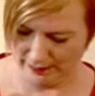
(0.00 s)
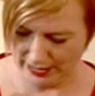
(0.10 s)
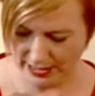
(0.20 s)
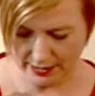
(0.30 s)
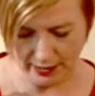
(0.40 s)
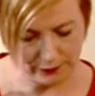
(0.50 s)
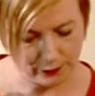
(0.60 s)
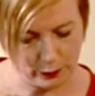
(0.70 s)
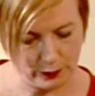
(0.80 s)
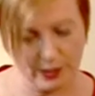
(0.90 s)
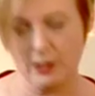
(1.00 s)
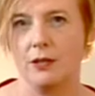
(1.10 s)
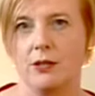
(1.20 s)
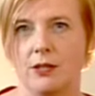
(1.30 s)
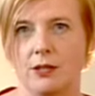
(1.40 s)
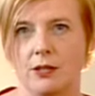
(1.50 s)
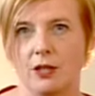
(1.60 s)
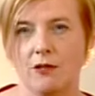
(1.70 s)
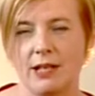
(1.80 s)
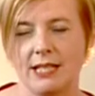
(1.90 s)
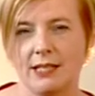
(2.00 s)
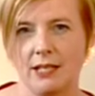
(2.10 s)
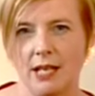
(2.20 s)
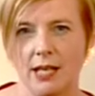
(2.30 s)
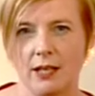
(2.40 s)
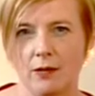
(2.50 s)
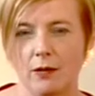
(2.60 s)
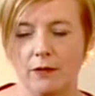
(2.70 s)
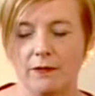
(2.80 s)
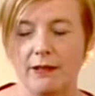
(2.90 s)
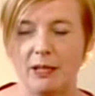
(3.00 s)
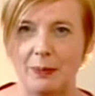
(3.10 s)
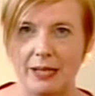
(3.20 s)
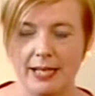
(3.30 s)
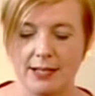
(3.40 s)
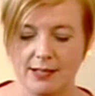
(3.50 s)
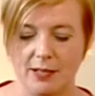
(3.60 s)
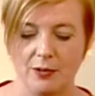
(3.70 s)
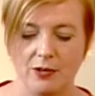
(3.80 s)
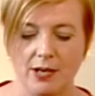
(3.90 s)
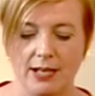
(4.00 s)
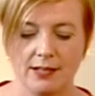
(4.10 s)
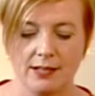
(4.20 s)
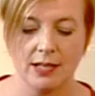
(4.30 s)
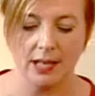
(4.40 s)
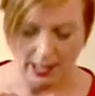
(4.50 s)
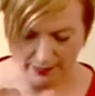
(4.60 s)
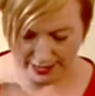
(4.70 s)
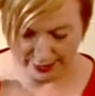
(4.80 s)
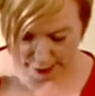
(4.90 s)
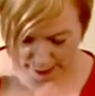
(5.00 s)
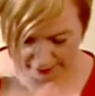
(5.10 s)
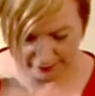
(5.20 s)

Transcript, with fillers: these kind of corsages to grace the neck of a very plain summer dress. They look